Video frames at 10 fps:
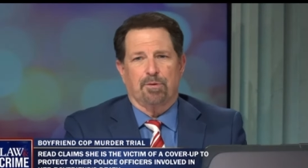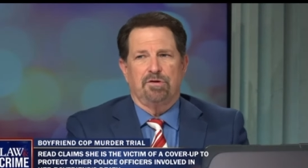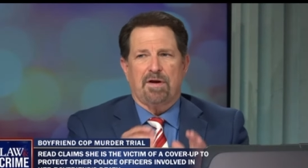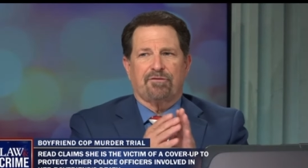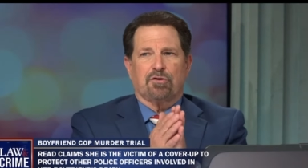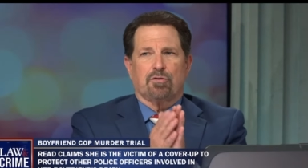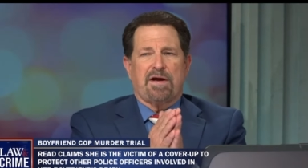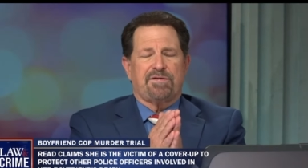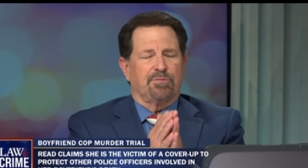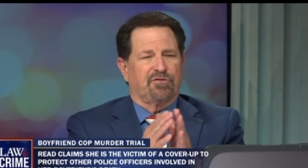You have to
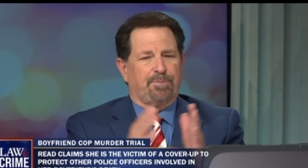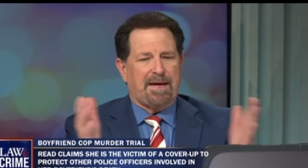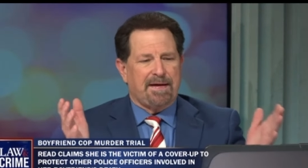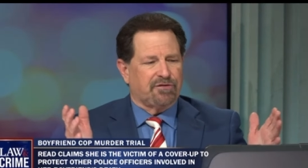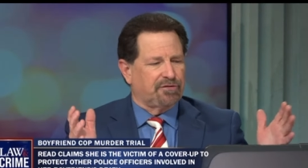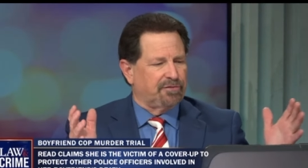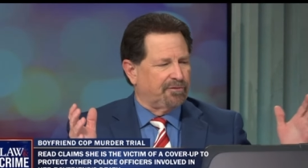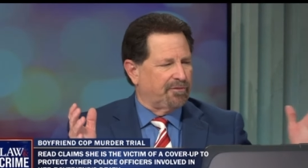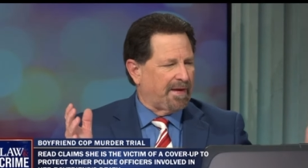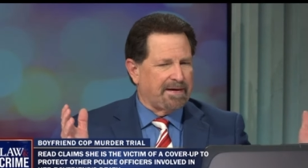create some space
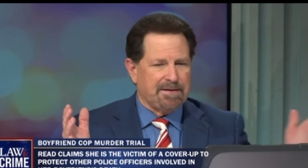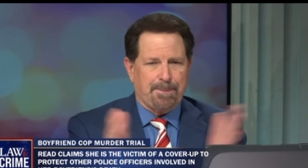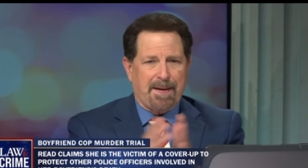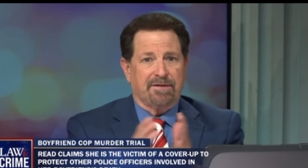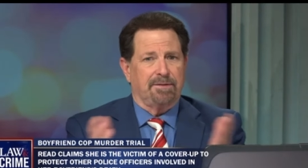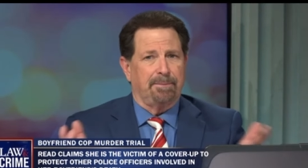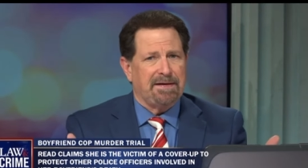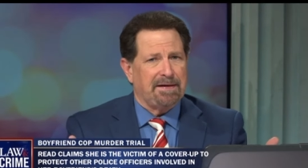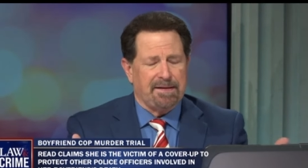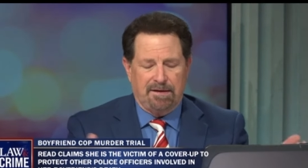for that impact to
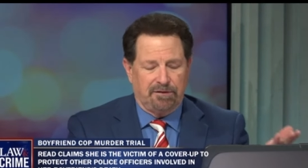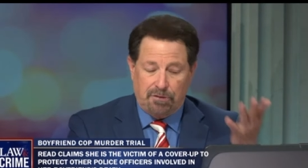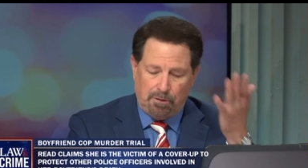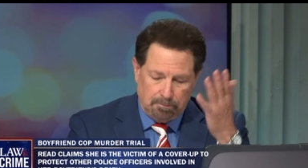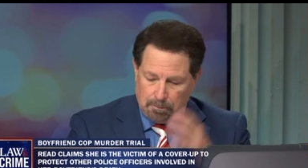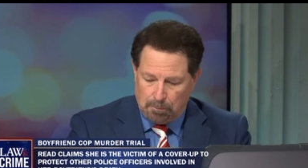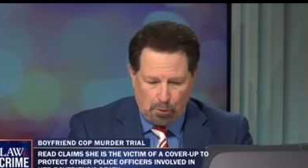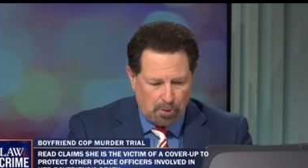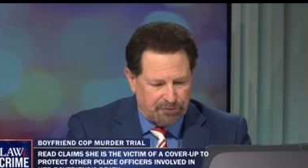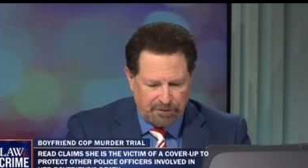mean anything. So
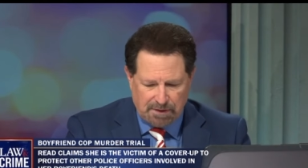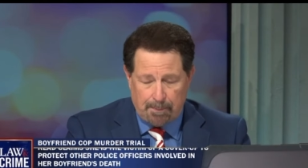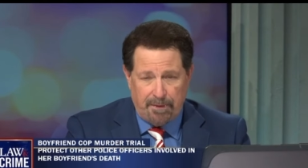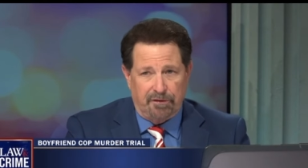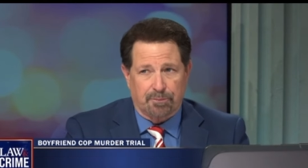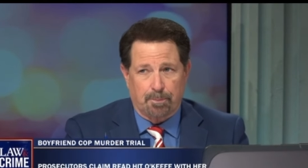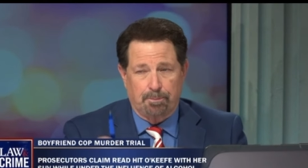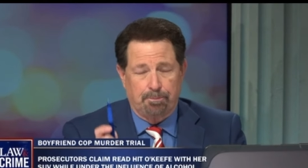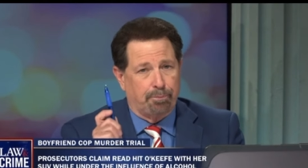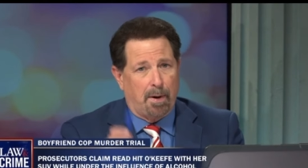more to come on this.
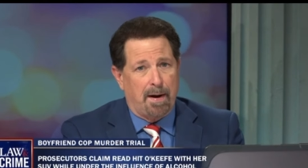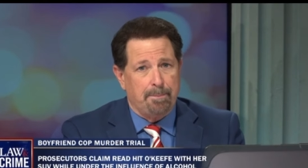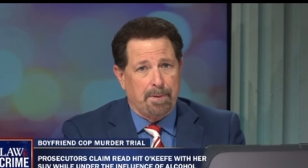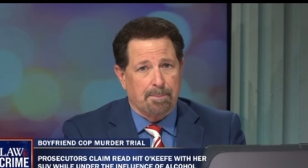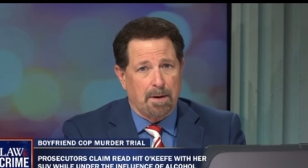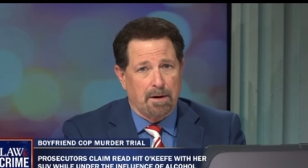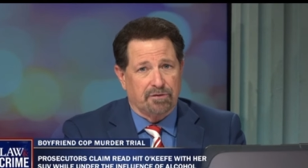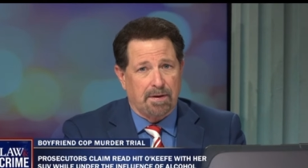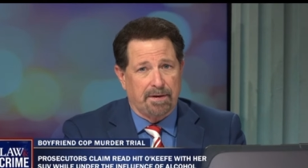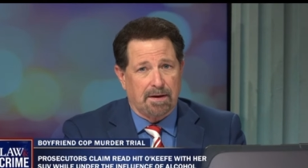Brian Buckmeyer is
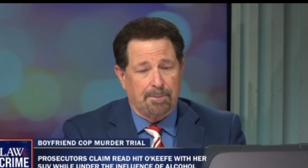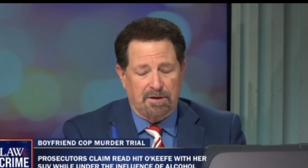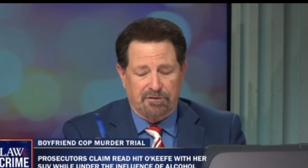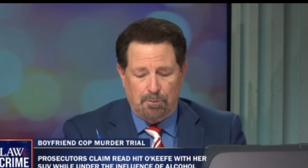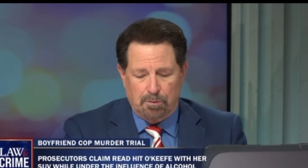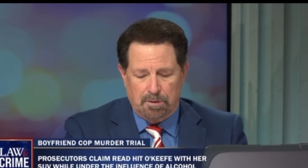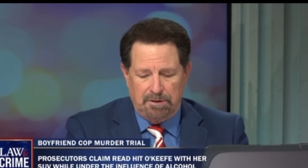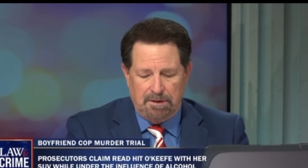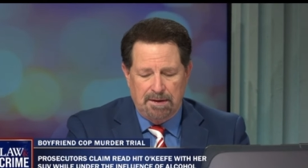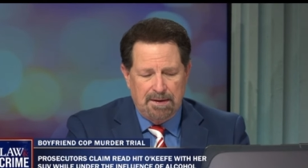coming up next. More
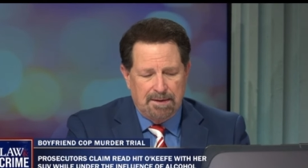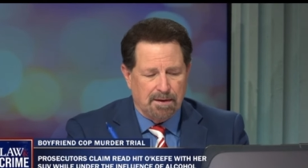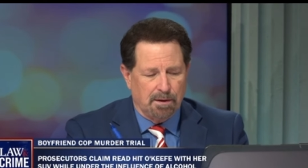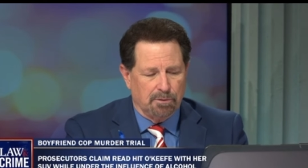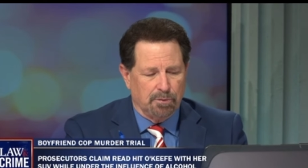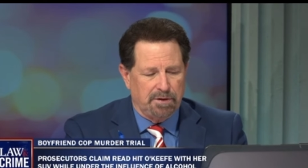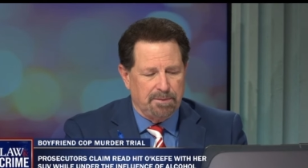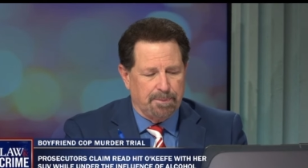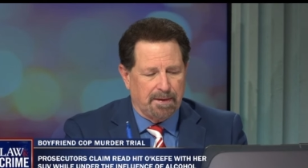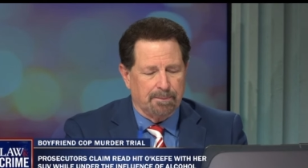on uh, Karen
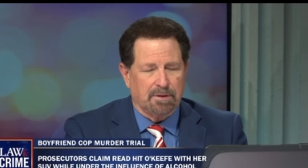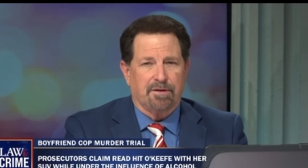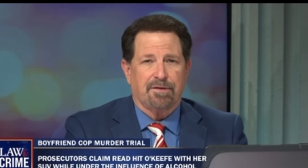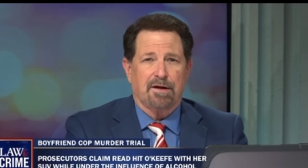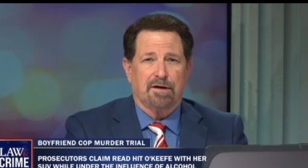Read, but I'm going to thank